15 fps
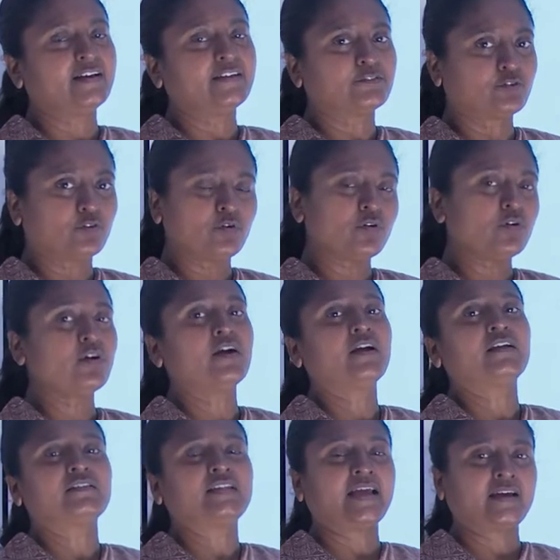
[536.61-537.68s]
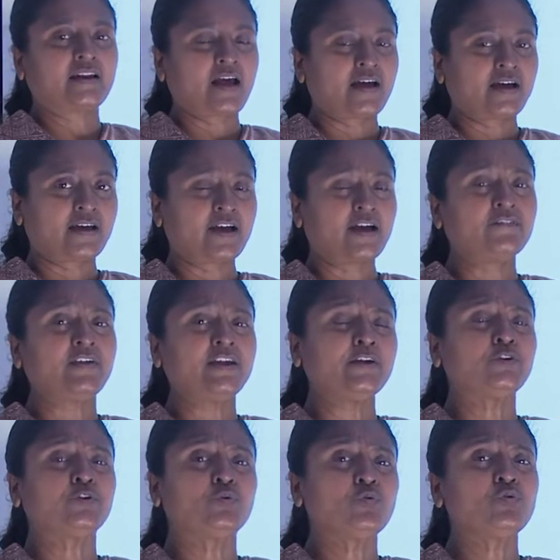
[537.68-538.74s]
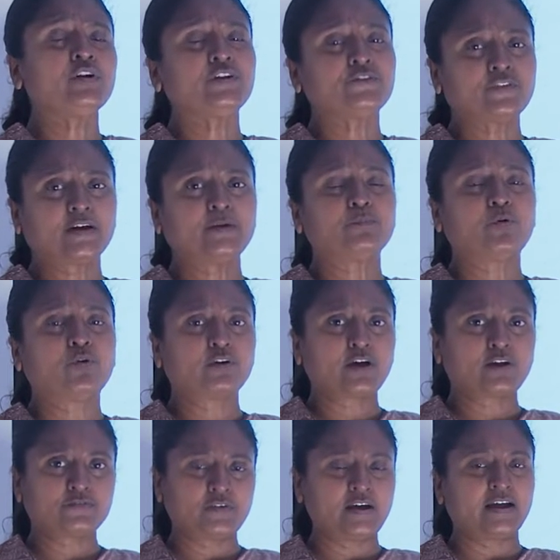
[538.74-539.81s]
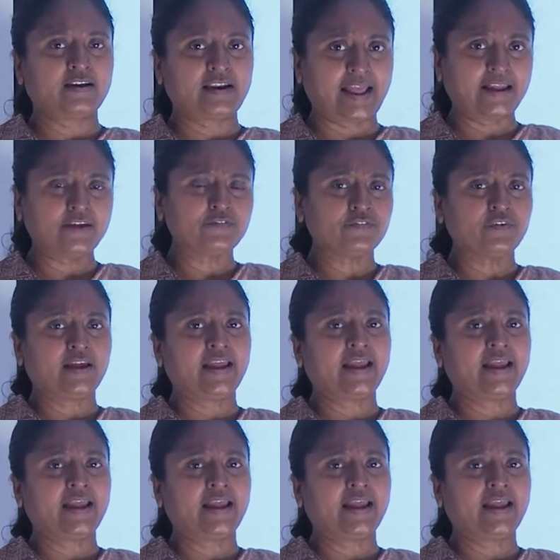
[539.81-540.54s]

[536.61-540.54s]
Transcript: So, they are uh, having two different mode of life